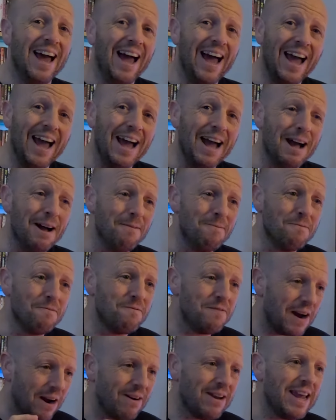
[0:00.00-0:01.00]

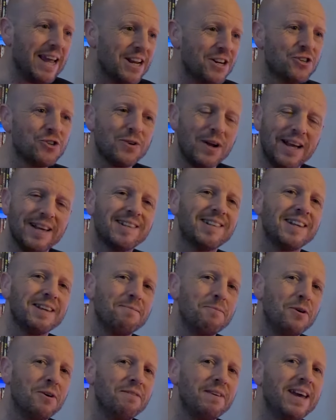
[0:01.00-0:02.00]
Very
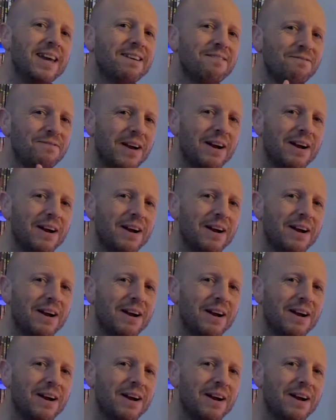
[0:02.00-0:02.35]
interesting movie.